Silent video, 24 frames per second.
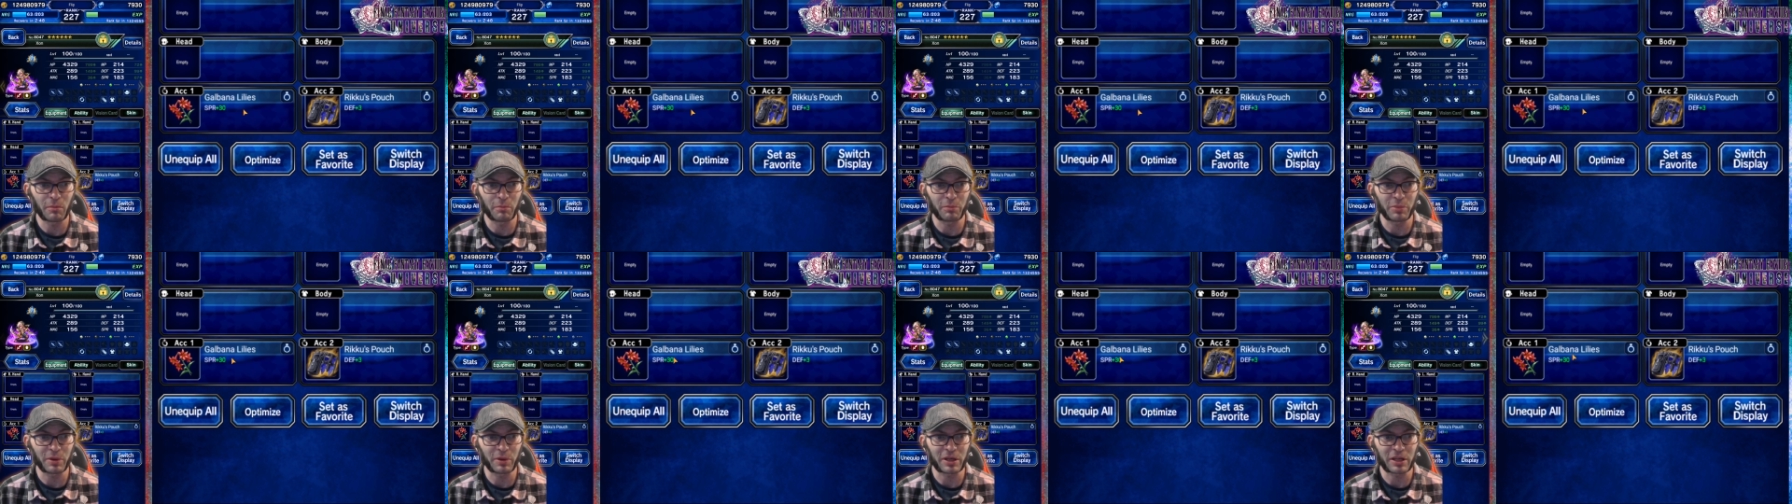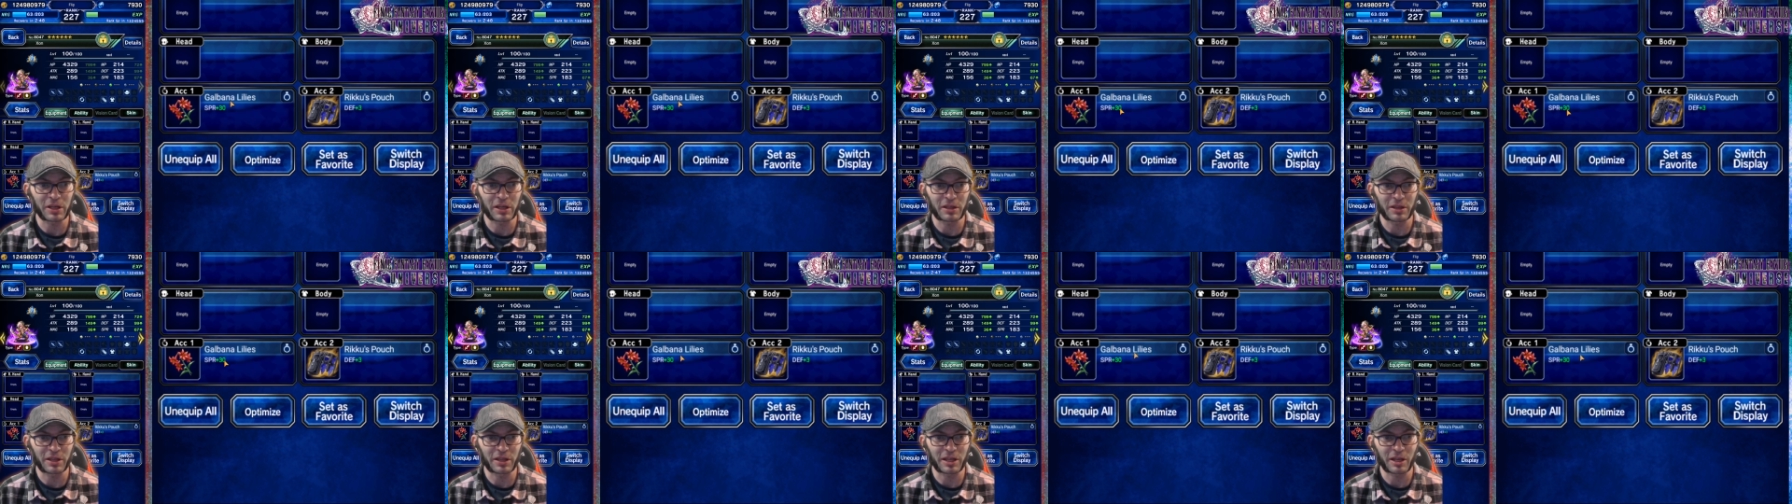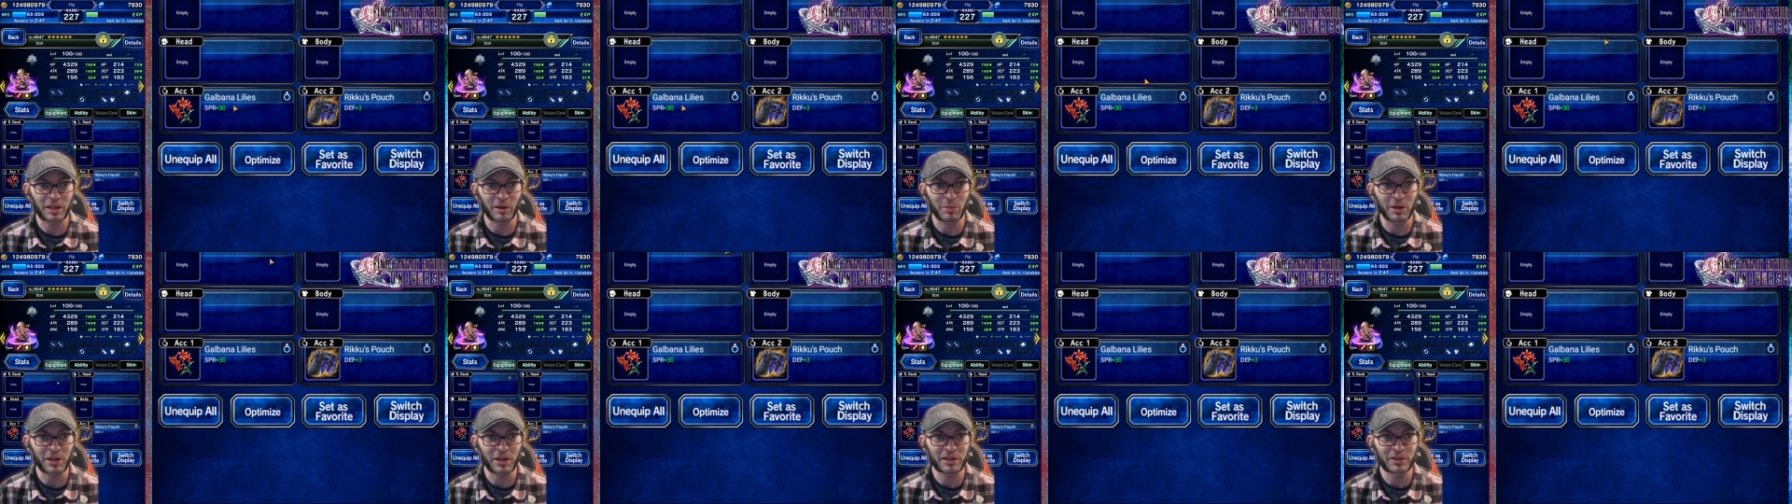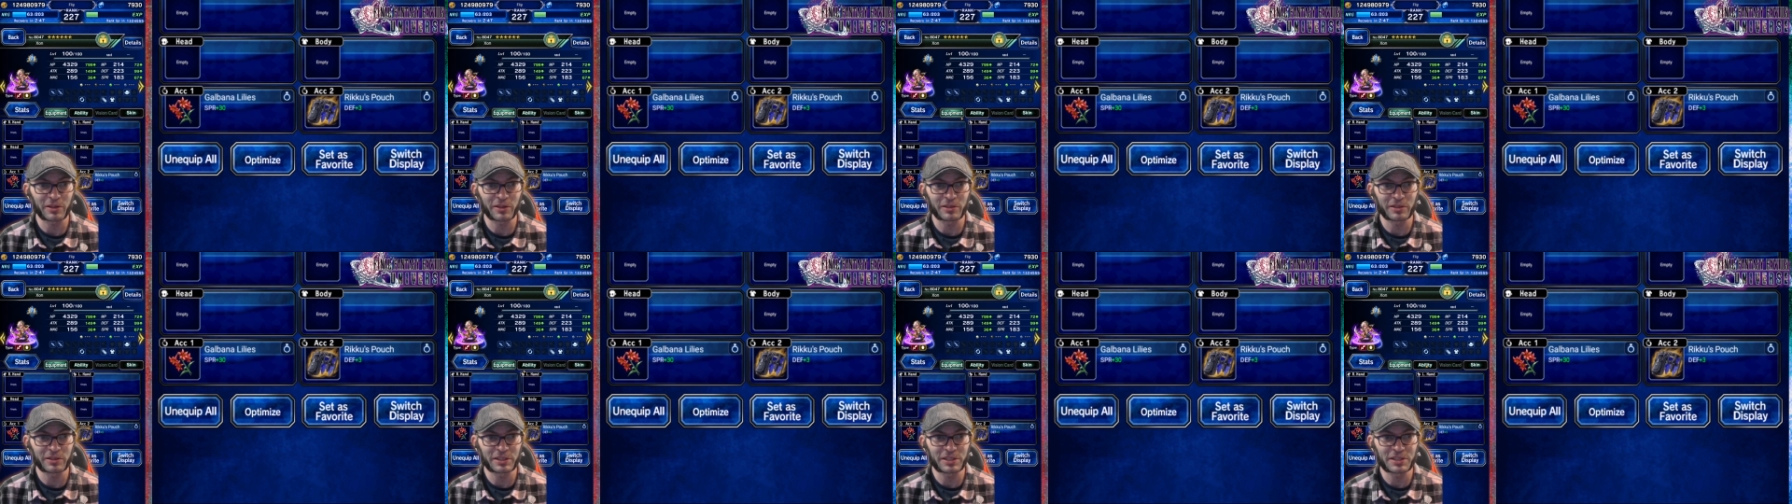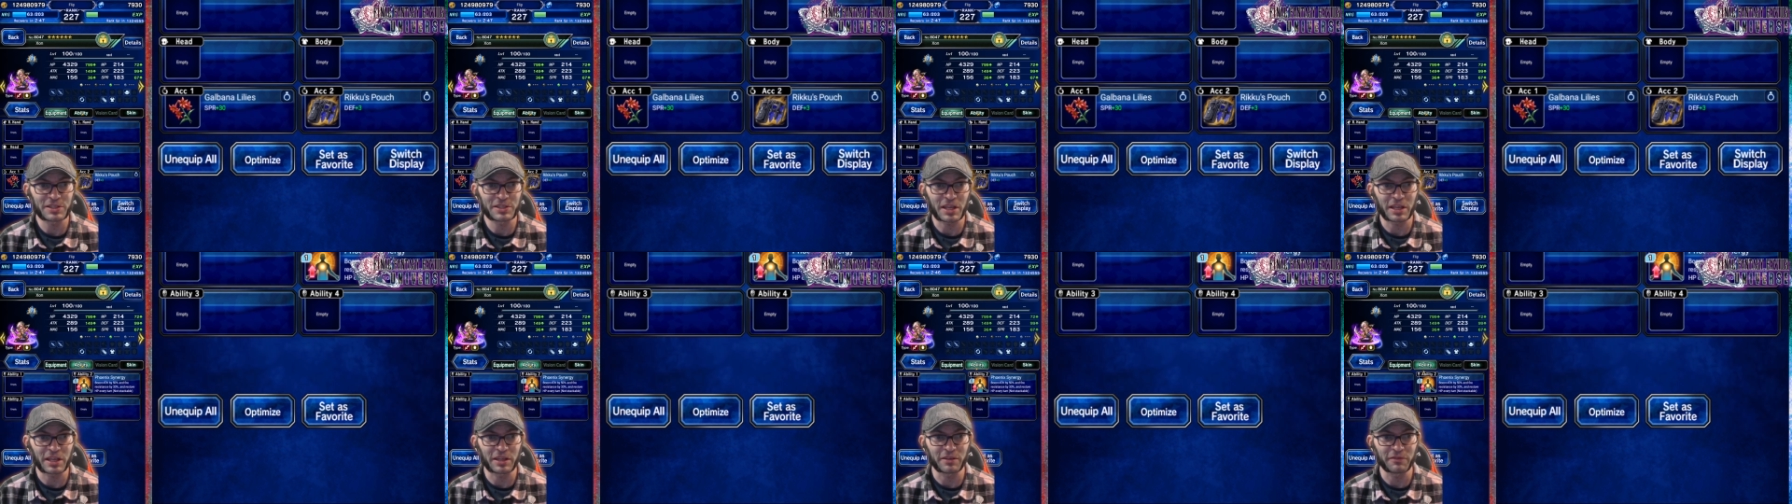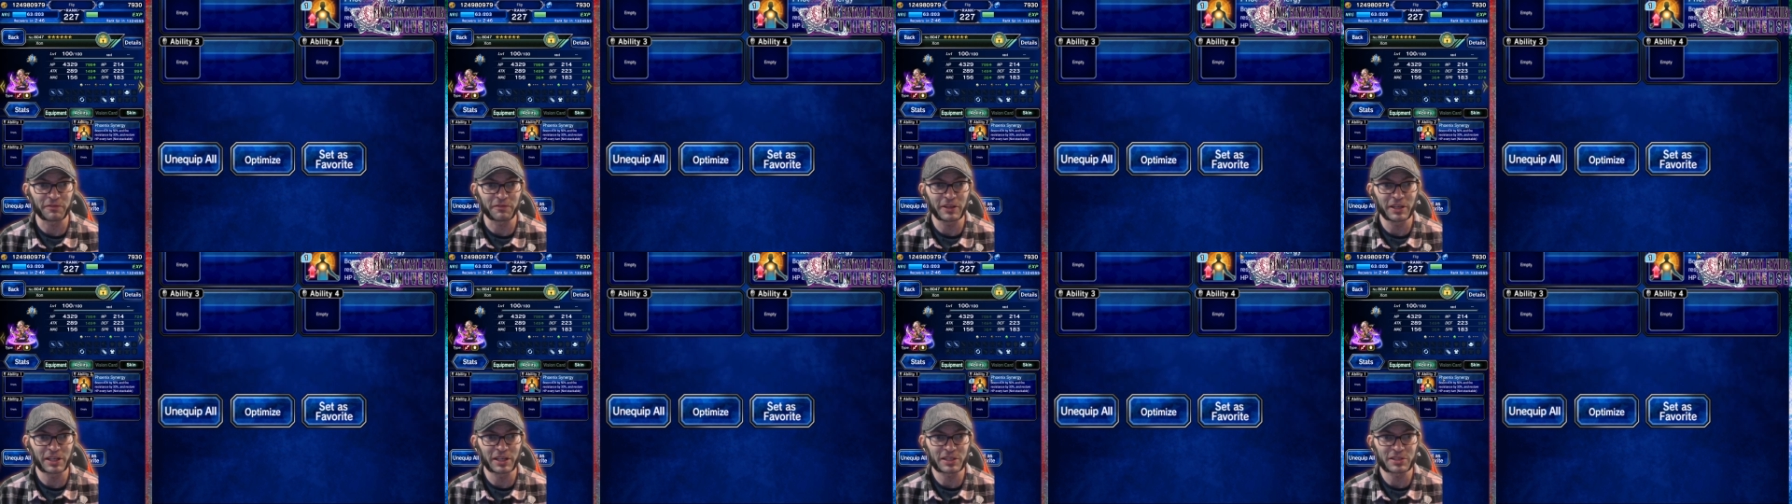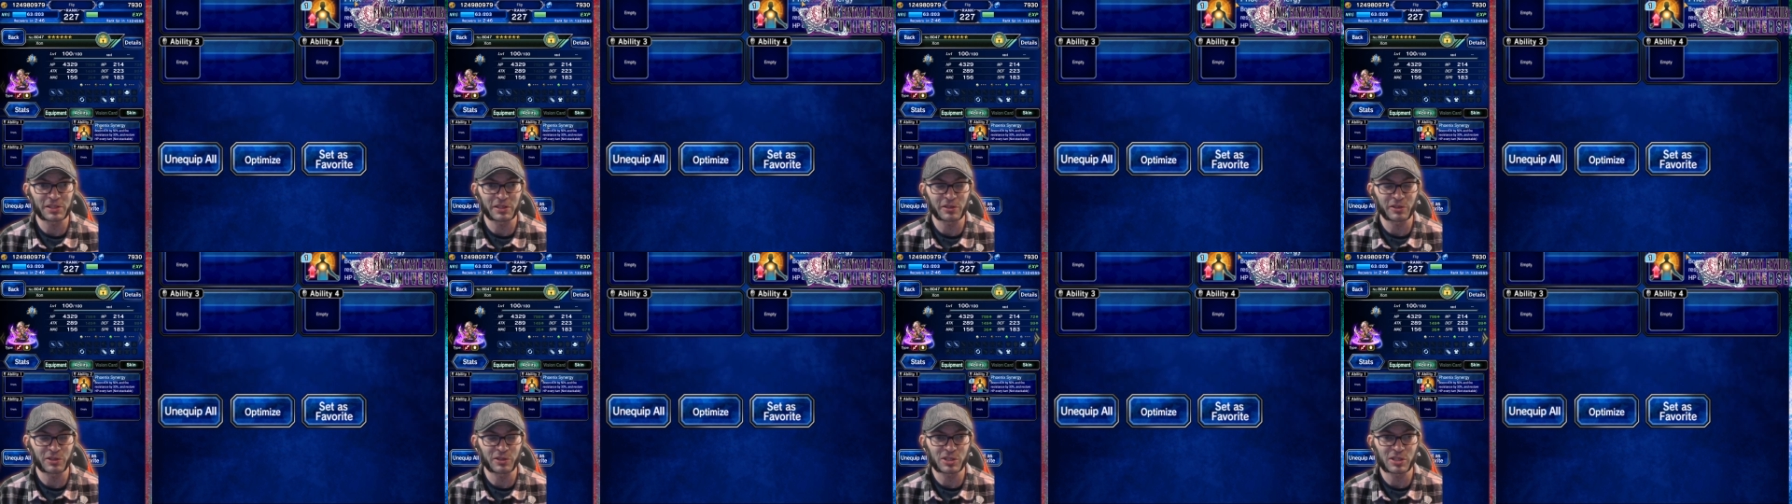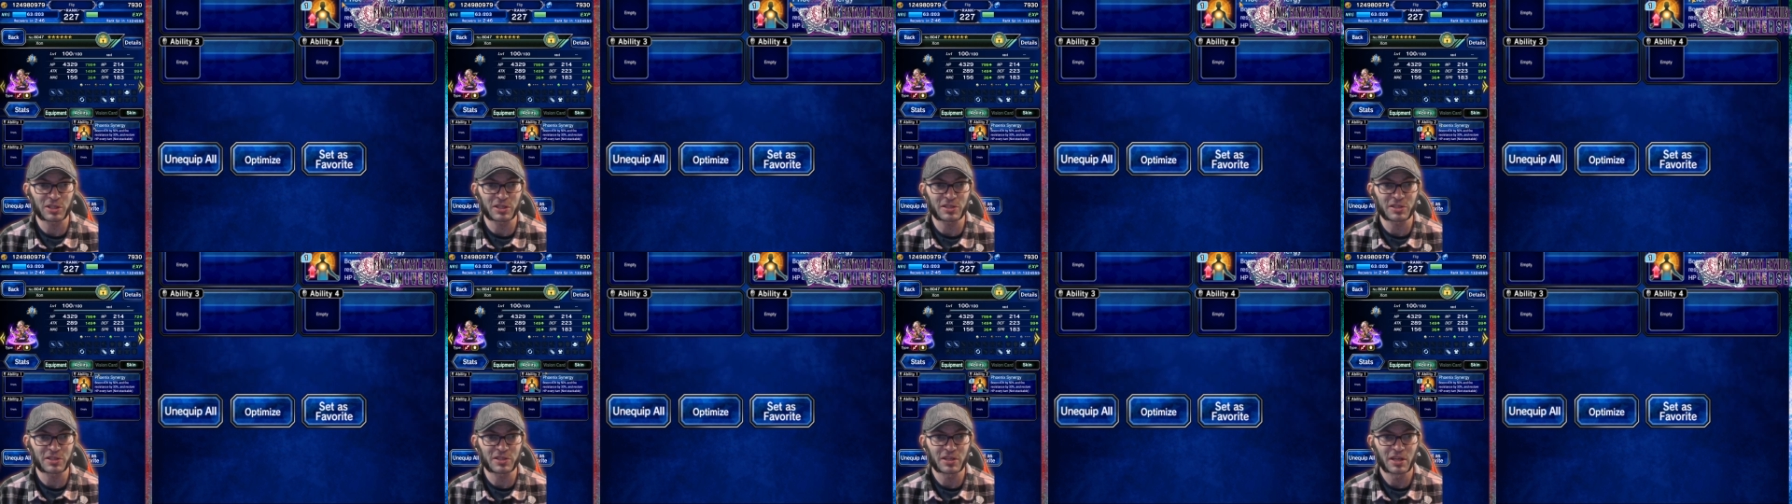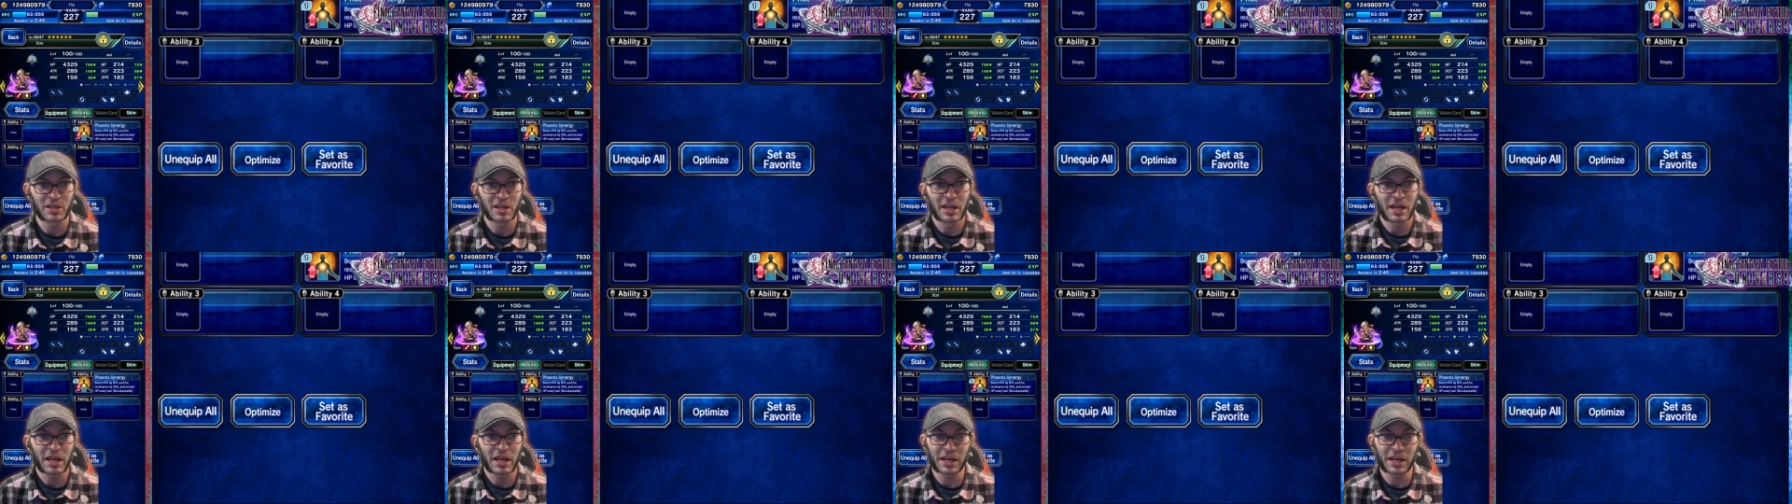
the Galvana Lilies and the Phoenix Energies